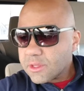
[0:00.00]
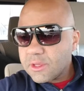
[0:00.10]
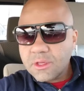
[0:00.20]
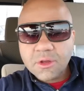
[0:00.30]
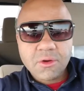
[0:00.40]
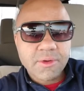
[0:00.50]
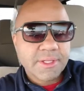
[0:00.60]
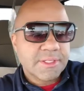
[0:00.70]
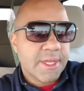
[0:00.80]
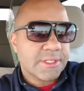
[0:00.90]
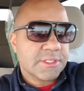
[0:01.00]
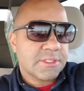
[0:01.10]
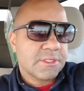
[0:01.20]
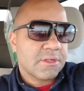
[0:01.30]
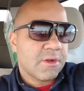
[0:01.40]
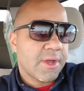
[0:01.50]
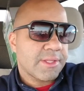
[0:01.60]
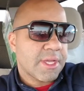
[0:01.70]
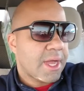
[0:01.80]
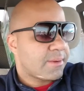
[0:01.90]
you know, intense, you know, at
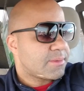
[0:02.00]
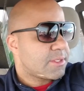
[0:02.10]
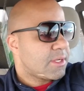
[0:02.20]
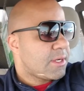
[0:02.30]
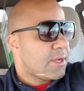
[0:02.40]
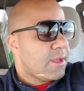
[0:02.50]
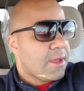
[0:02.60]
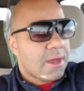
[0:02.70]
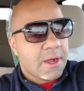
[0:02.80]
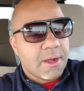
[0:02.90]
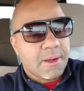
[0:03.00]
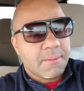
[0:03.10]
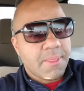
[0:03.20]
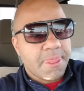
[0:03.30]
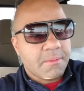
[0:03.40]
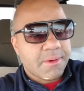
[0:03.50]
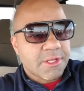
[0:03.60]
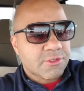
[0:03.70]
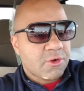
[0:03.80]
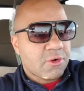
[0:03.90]
times, but
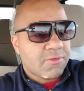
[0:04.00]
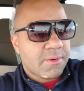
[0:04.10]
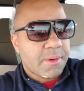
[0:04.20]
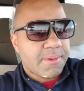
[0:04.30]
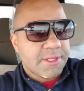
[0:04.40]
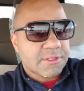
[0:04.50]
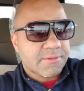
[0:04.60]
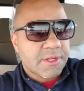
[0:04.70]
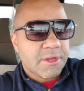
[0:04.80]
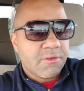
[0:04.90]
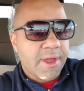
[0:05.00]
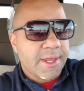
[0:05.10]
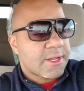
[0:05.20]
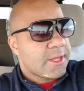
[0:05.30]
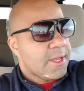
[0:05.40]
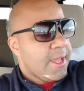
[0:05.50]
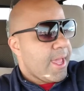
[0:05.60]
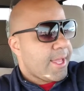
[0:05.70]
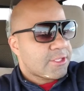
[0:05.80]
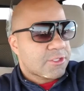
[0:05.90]
it's all from a place of good, right?
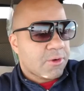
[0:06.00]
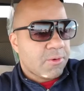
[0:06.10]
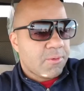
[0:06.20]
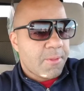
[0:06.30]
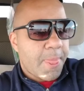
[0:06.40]
And so